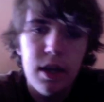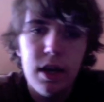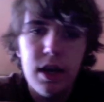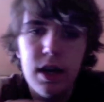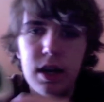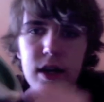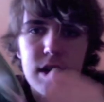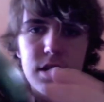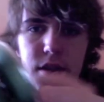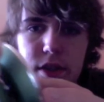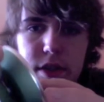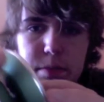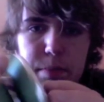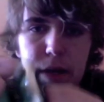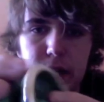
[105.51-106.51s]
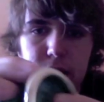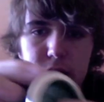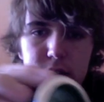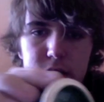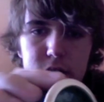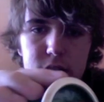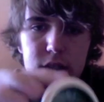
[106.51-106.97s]
The
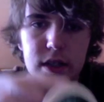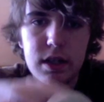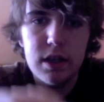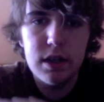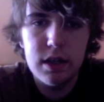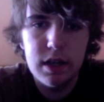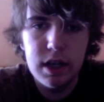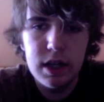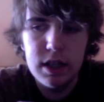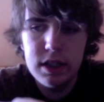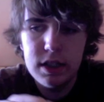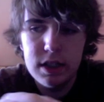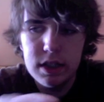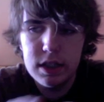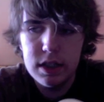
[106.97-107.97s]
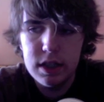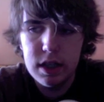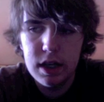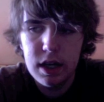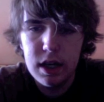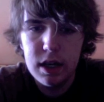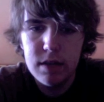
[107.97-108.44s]
spikes are nice.
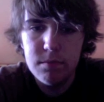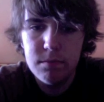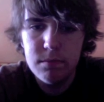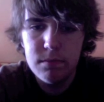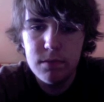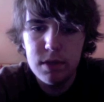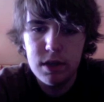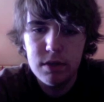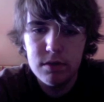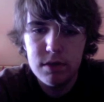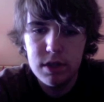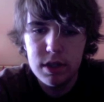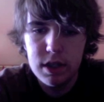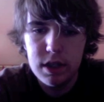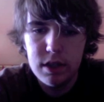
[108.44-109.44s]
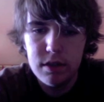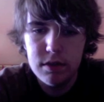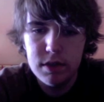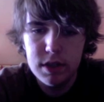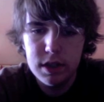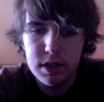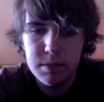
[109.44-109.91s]
I'm not really
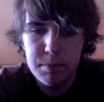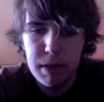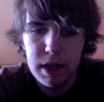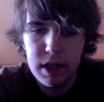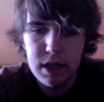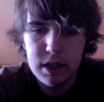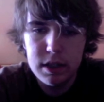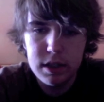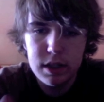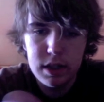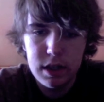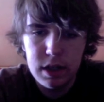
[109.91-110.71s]
used to spikes.